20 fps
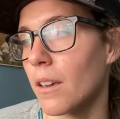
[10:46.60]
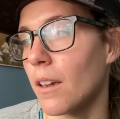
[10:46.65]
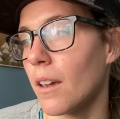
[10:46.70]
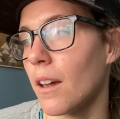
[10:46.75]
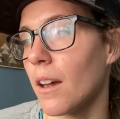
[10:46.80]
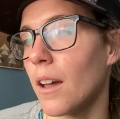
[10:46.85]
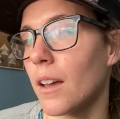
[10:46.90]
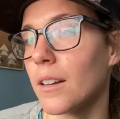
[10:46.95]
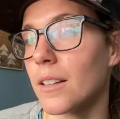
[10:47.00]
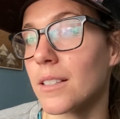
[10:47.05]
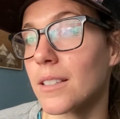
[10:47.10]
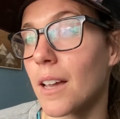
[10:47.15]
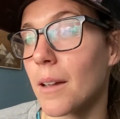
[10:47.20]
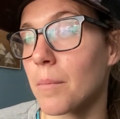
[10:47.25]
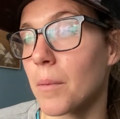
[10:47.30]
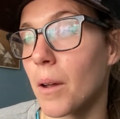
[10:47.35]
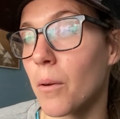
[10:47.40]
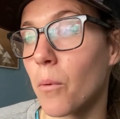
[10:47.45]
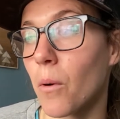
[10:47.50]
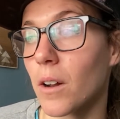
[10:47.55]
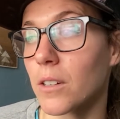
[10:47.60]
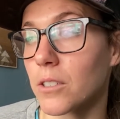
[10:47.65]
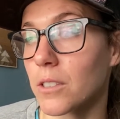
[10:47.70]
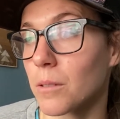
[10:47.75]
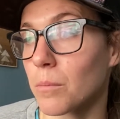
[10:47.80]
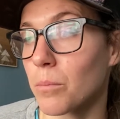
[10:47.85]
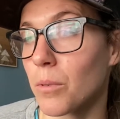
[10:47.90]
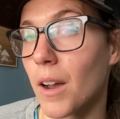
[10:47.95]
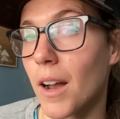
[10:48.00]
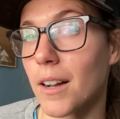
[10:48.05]
anytime I watch
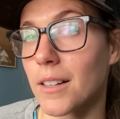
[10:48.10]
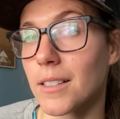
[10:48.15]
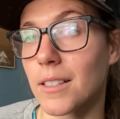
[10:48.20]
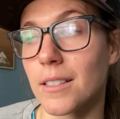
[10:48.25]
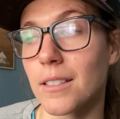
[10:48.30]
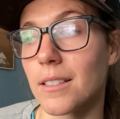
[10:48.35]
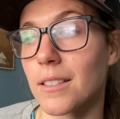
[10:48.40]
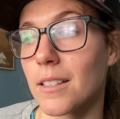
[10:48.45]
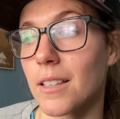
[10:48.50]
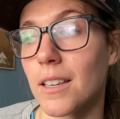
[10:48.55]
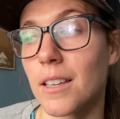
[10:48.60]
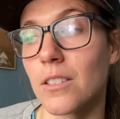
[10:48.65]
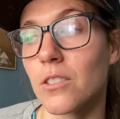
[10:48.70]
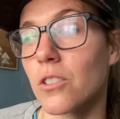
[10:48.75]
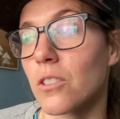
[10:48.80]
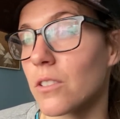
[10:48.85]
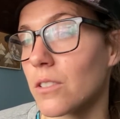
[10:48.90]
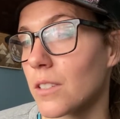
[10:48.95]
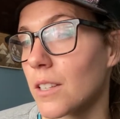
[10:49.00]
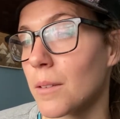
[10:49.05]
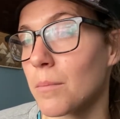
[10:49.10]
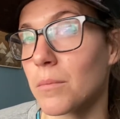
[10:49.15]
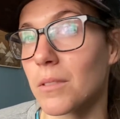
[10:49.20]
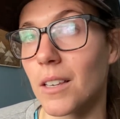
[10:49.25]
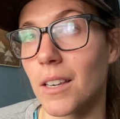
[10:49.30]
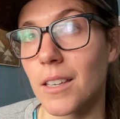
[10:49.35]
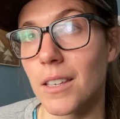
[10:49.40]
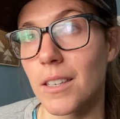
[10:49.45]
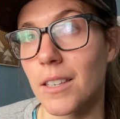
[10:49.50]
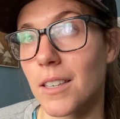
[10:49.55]
him practice, he just seems
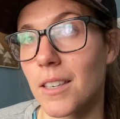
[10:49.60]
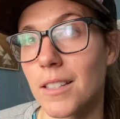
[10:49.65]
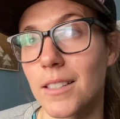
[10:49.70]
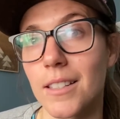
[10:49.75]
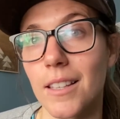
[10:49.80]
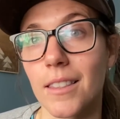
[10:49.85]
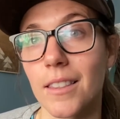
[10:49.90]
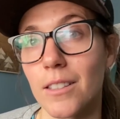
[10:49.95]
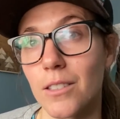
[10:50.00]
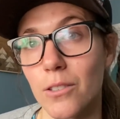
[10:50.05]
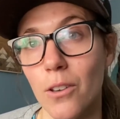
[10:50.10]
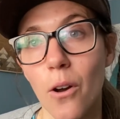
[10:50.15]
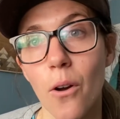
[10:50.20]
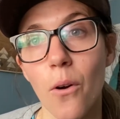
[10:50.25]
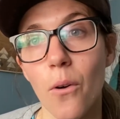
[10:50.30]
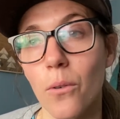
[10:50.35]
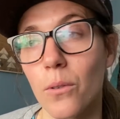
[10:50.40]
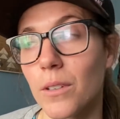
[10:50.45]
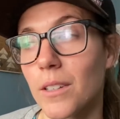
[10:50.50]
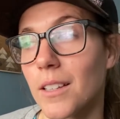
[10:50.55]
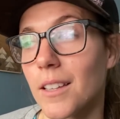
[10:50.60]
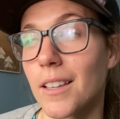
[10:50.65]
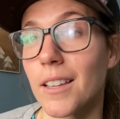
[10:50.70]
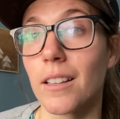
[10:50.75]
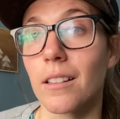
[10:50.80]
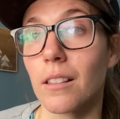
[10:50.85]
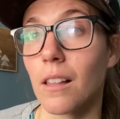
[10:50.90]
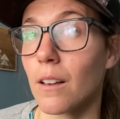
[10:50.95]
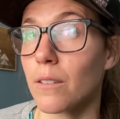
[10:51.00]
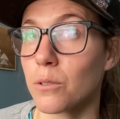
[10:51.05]
like he's in the zone. He
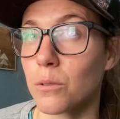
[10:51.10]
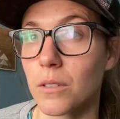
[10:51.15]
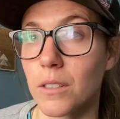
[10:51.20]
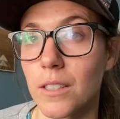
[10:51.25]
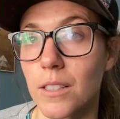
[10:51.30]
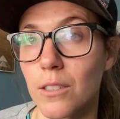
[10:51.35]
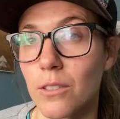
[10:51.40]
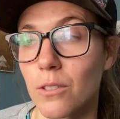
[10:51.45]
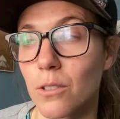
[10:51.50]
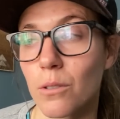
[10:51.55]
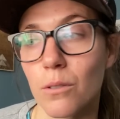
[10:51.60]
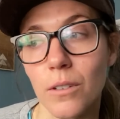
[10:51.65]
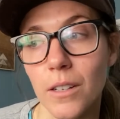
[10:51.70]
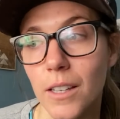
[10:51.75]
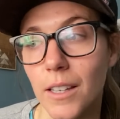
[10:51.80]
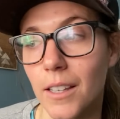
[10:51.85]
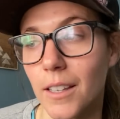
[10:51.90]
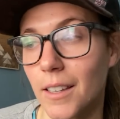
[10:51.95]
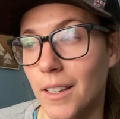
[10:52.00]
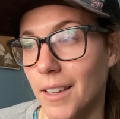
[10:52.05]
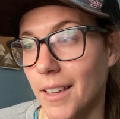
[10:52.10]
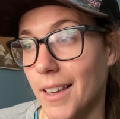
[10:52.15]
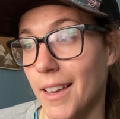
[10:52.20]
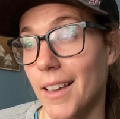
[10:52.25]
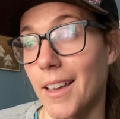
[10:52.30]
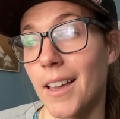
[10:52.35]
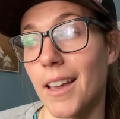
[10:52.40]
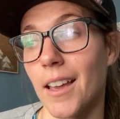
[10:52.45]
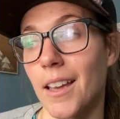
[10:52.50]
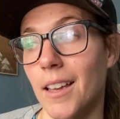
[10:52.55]
loves what he's doing,
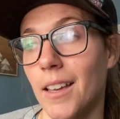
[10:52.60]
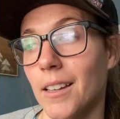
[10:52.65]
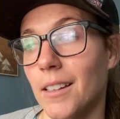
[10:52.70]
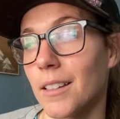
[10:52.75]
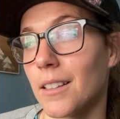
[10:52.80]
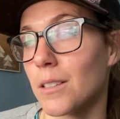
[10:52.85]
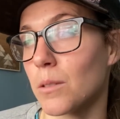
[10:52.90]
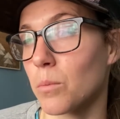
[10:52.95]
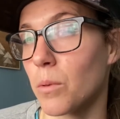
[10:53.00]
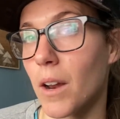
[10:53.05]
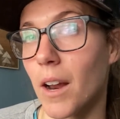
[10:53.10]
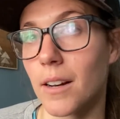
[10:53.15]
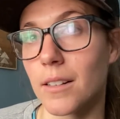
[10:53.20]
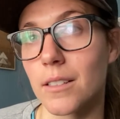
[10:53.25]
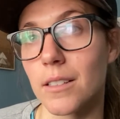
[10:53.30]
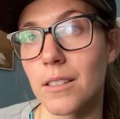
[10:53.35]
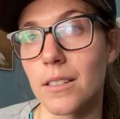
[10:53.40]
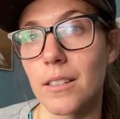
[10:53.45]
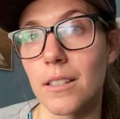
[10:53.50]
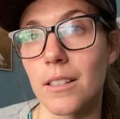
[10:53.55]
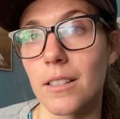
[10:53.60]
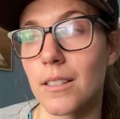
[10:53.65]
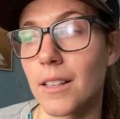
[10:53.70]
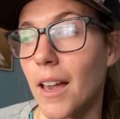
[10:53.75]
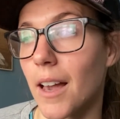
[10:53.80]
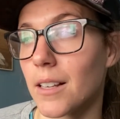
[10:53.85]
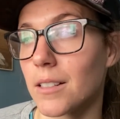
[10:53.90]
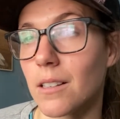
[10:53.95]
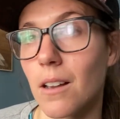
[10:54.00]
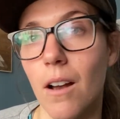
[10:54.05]
and he's practiced his
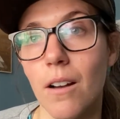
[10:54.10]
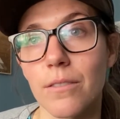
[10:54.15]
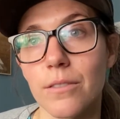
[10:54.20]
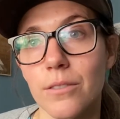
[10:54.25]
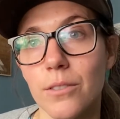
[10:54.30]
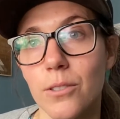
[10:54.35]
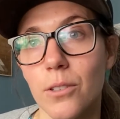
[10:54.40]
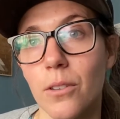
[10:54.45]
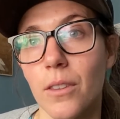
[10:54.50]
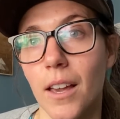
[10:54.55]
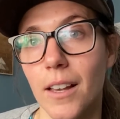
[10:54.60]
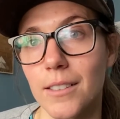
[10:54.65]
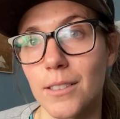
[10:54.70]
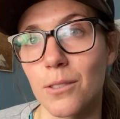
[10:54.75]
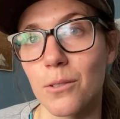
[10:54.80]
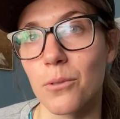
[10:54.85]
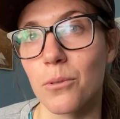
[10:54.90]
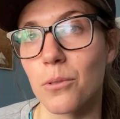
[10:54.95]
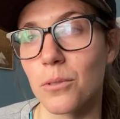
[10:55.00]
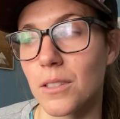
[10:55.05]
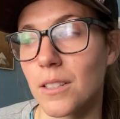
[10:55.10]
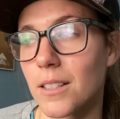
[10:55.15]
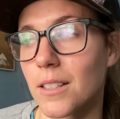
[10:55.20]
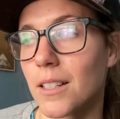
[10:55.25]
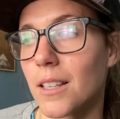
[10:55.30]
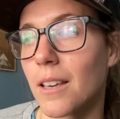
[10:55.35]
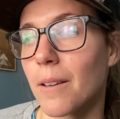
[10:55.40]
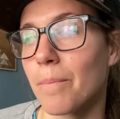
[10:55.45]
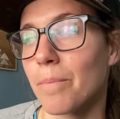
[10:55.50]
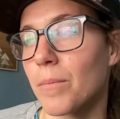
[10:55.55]
ass off. So that's cool to
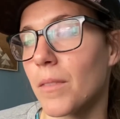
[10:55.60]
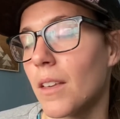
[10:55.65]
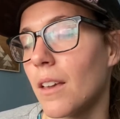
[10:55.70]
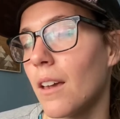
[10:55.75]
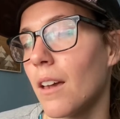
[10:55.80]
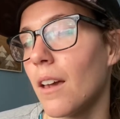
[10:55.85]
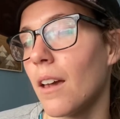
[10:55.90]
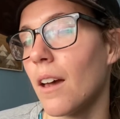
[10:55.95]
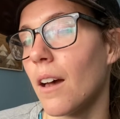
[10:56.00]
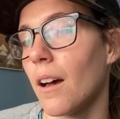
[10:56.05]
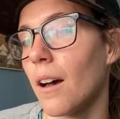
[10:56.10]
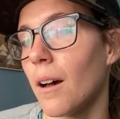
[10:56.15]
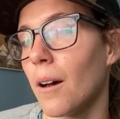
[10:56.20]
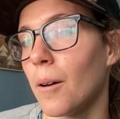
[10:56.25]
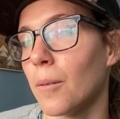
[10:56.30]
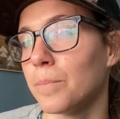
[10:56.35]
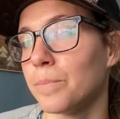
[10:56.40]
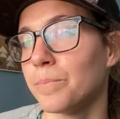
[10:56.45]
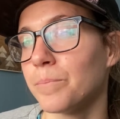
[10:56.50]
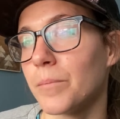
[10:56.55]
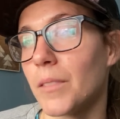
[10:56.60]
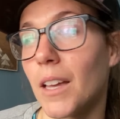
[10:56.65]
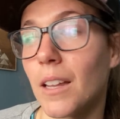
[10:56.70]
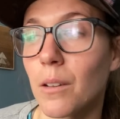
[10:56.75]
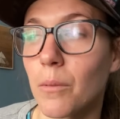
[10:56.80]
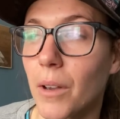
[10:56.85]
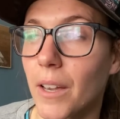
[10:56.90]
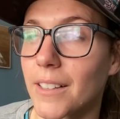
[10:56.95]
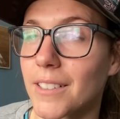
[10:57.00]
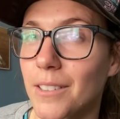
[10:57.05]
see.
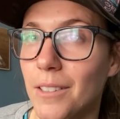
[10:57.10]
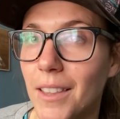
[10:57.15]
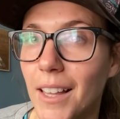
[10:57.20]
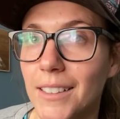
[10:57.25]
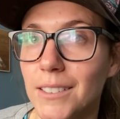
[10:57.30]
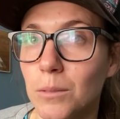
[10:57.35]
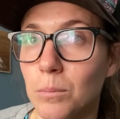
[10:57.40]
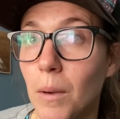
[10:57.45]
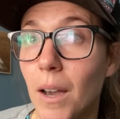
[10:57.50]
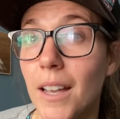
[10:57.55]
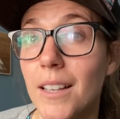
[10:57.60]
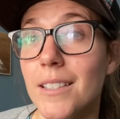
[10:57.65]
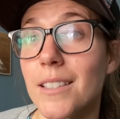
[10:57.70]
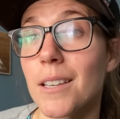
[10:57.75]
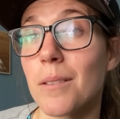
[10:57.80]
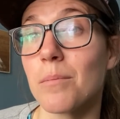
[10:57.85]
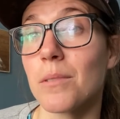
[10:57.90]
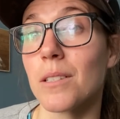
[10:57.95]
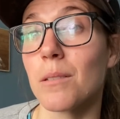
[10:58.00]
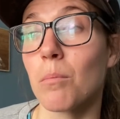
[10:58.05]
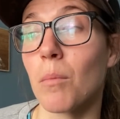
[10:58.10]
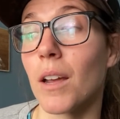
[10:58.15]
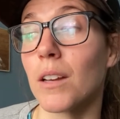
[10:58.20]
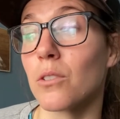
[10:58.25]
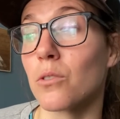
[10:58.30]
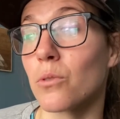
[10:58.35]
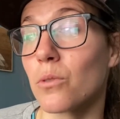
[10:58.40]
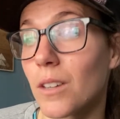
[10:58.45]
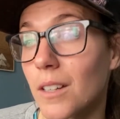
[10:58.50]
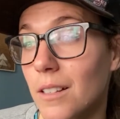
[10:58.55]
Anyway, so that's my tips and my
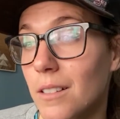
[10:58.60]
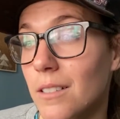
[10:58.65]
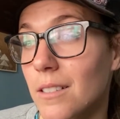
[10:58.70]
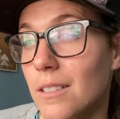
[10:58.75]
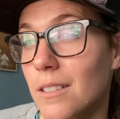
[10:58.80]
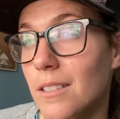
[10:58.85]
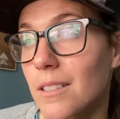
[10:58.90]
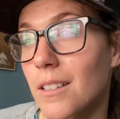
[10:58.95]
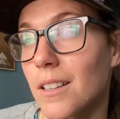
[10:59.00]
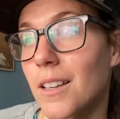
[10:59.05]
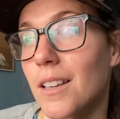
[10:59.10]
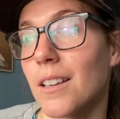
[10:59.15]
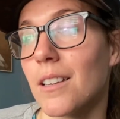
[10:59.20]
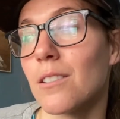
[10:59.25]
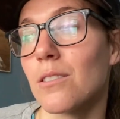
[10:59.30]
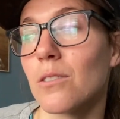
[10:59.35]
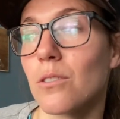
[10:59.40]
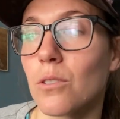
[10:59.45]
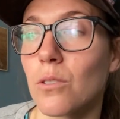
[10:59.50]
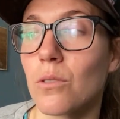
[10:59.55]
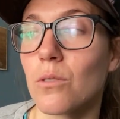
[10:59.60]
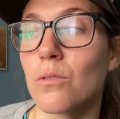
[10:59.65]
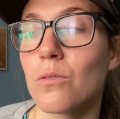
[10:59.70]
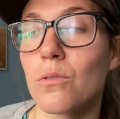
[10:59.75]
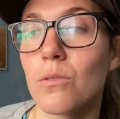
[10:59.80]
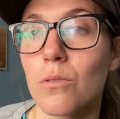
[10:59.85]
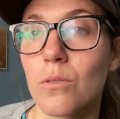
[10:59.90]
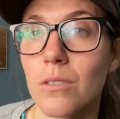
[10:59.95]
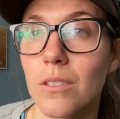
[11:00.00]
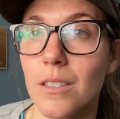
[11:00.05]
tricks
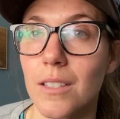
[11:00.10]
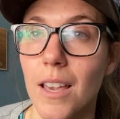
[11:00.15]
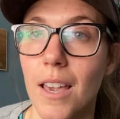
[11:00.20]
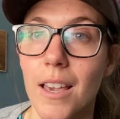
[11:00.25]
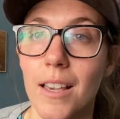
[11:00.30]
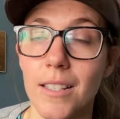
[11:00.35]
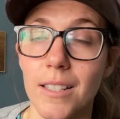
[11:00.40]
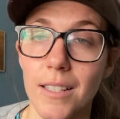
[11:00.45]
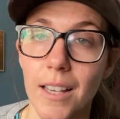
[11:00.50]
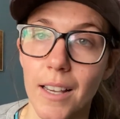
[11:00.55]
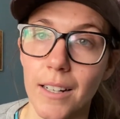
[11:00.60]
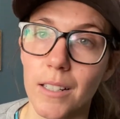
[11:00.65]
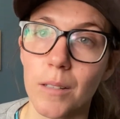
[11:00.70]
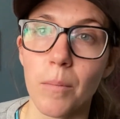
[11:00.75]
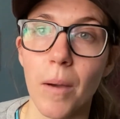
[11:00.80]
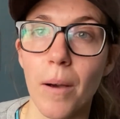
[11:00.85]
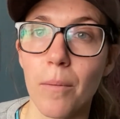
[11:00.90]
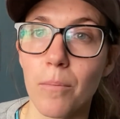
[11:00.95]
to stay excited about